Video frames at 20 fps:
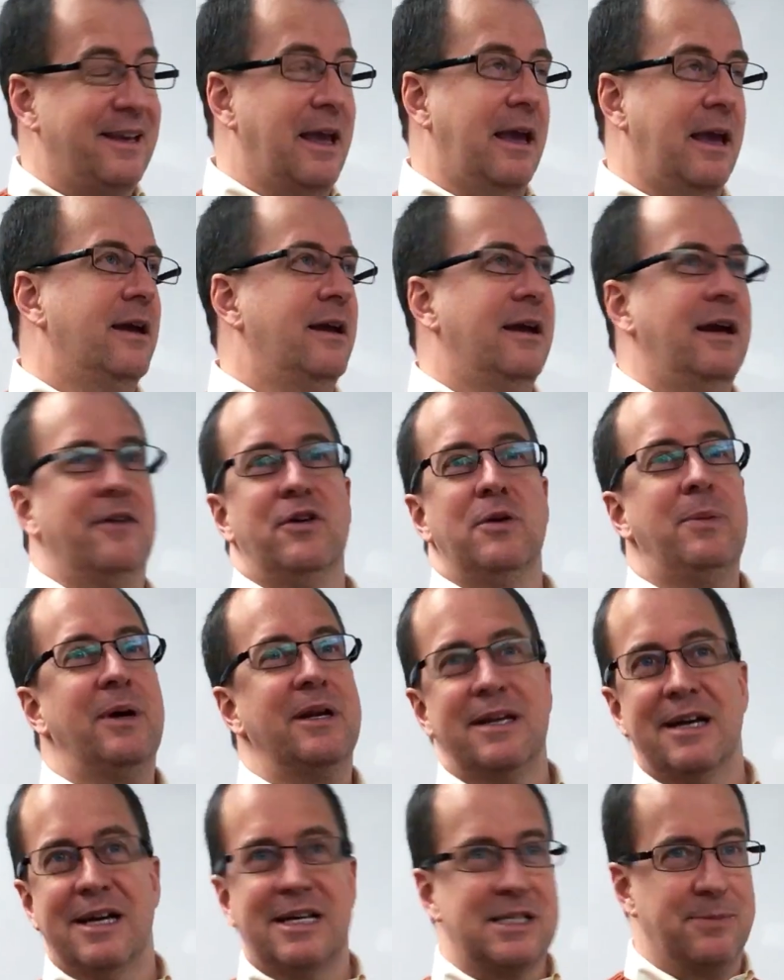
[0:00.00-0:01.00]
like
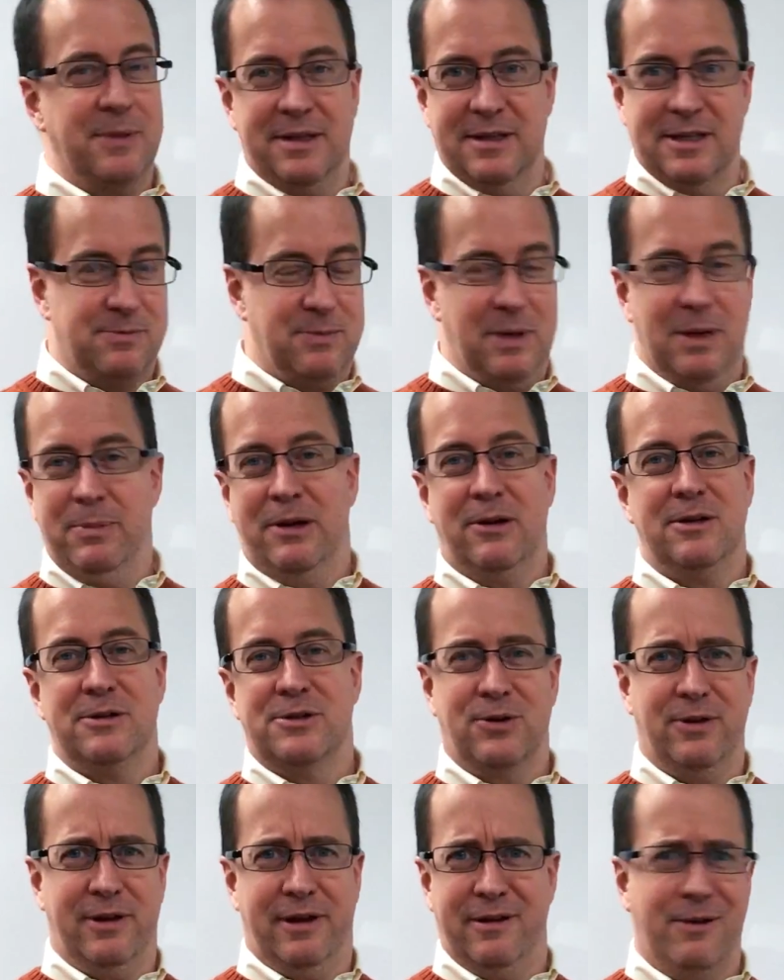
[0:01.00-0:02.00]
everybody asked me this. My
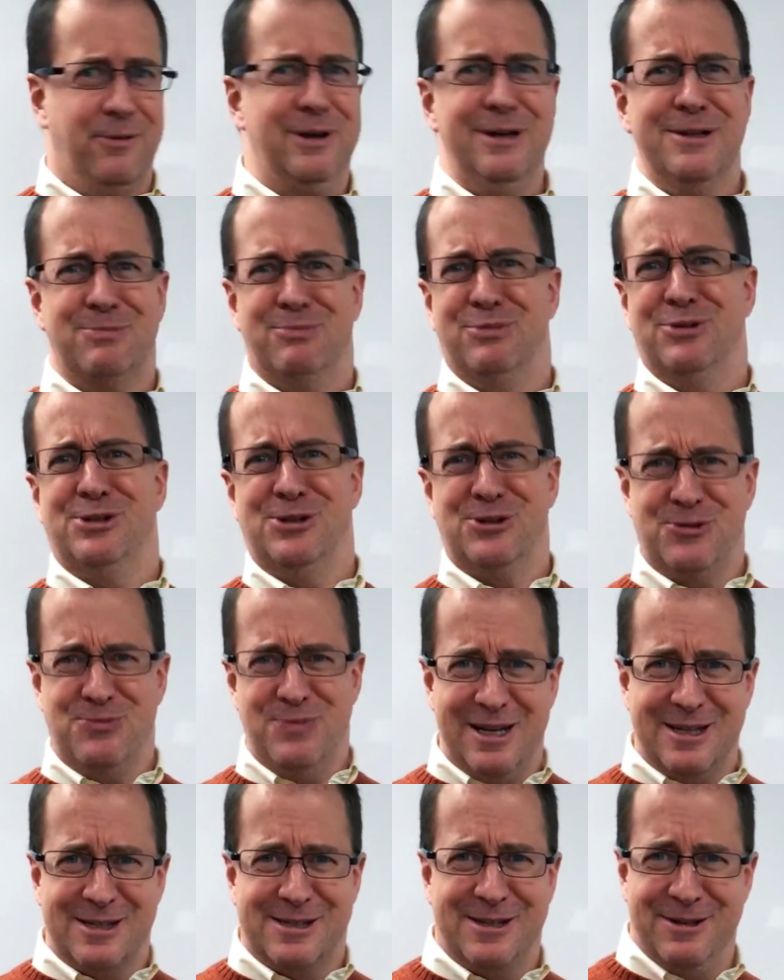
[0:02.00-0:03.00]
parents are like, what is precision
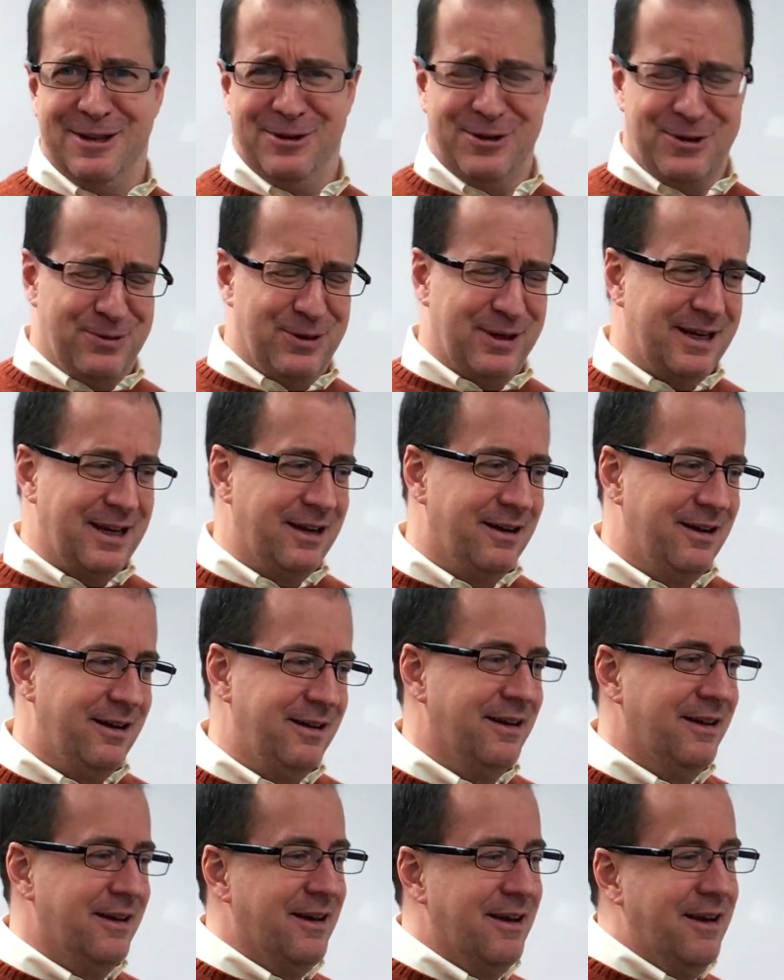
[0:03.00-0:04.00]
medicine that you're working
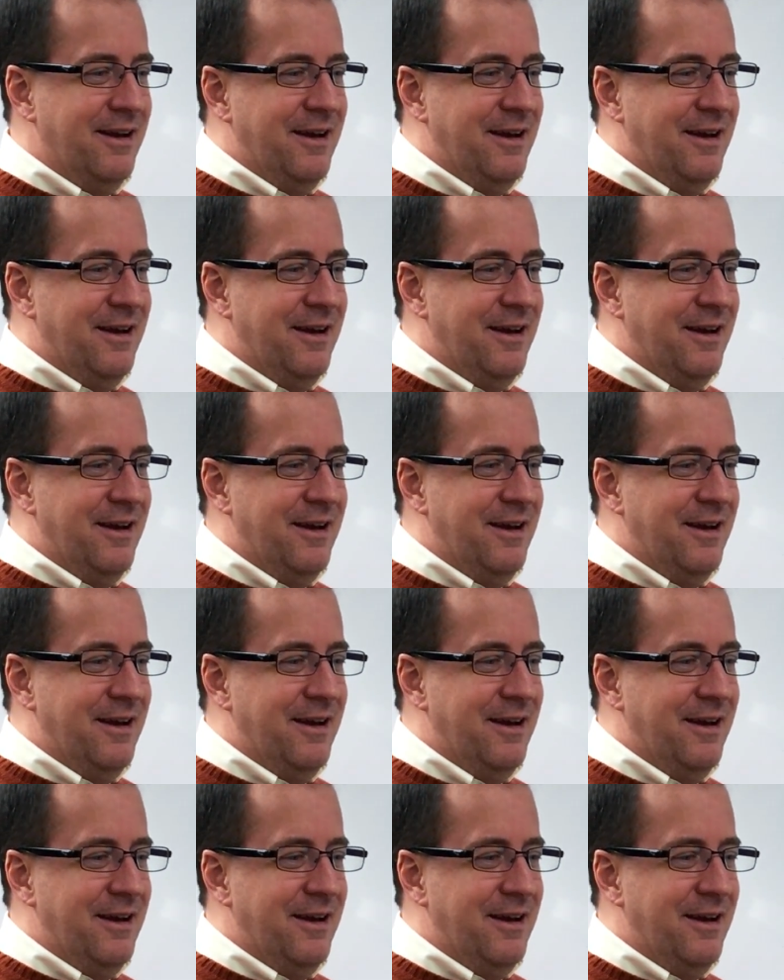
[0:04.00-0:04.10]
on?